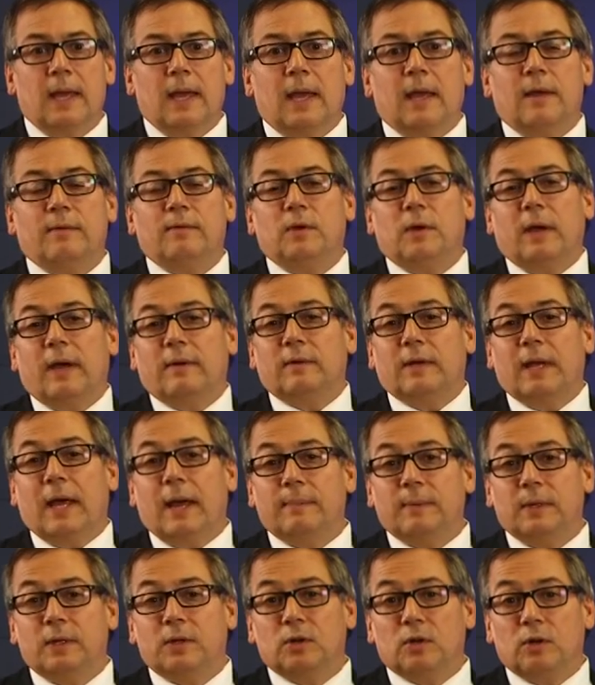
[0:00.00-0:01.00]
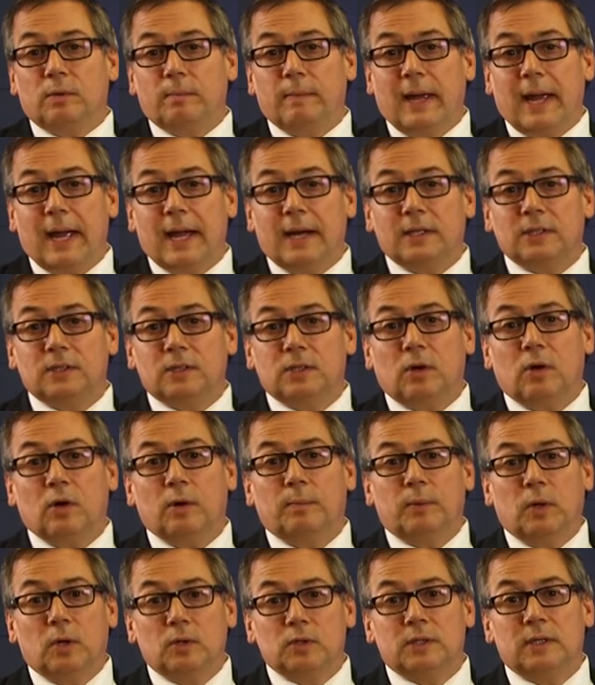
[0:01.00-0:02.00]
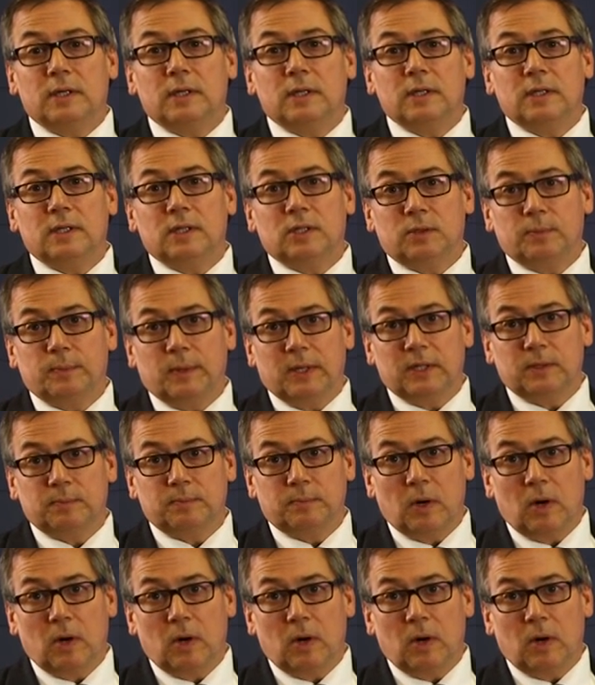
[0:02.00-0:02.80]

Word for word: If you have an epidural mass or posteriorly displaced